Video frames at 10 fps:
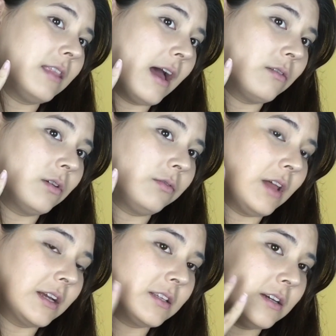that
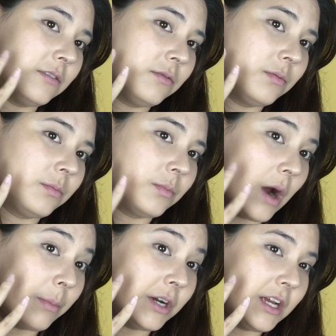reflective
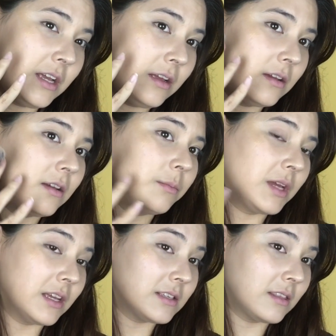property
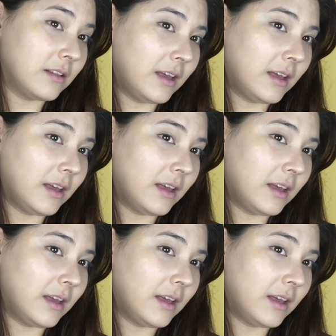because of the